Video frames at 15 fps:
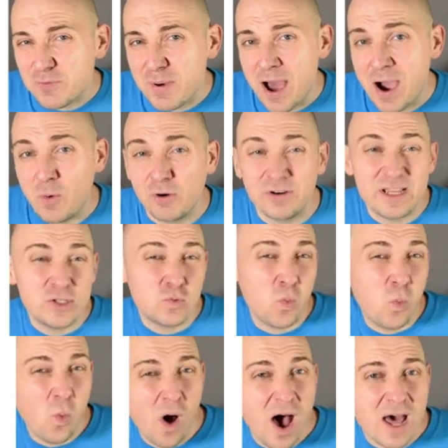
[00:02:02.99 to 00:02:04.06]
power is
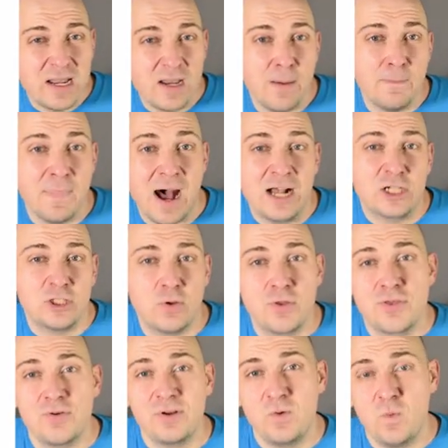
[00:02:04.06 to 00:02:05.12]
1 modulo
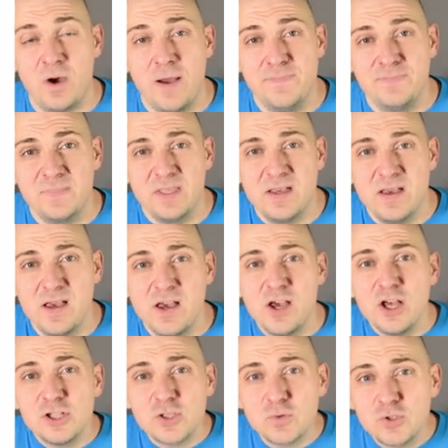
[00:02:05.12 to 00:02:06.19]
31.
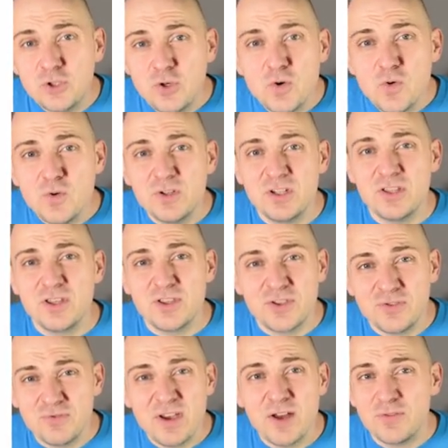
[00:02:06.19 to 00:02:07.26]
So 2 to the
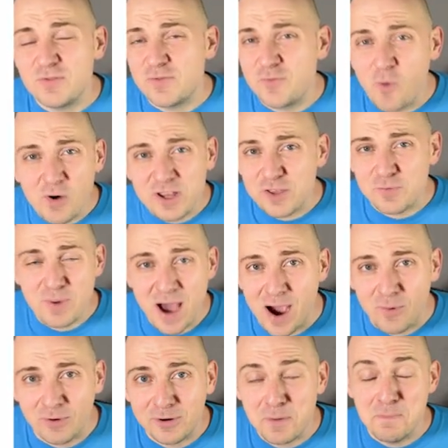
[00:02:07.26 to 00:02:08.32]
340th
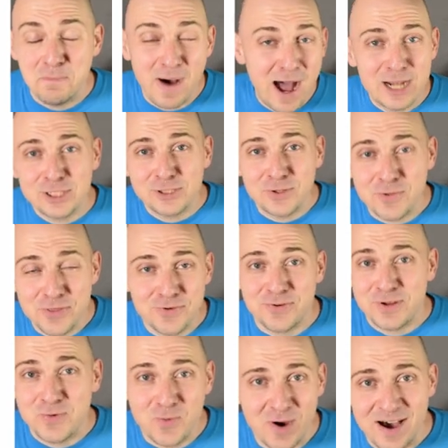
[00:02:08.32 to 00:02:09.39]
power modulo
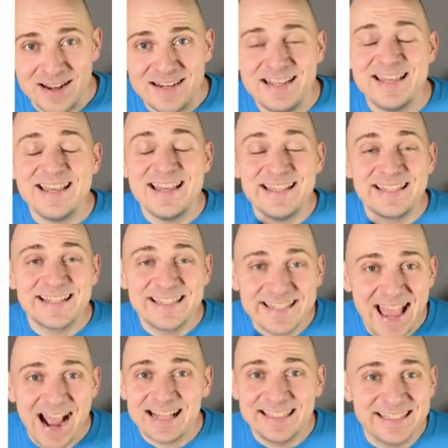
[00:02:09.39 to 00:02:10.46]
31 is
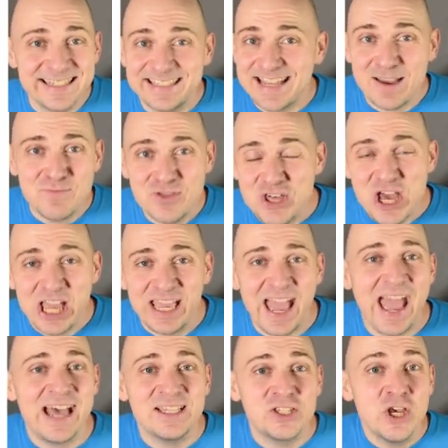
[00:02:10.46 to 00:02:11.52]
exactly the same
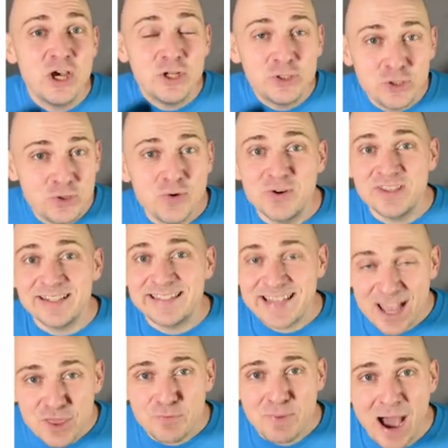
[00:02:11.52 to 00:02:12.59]
thing as 2 to the
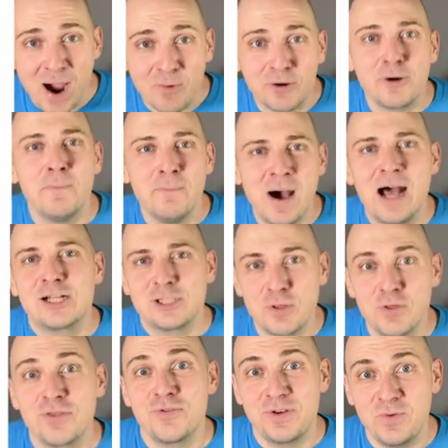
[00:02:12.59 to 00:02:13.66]
10th power
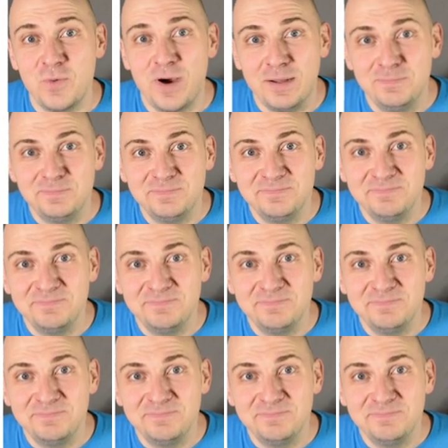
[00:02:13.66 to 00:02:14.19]
modulo 31.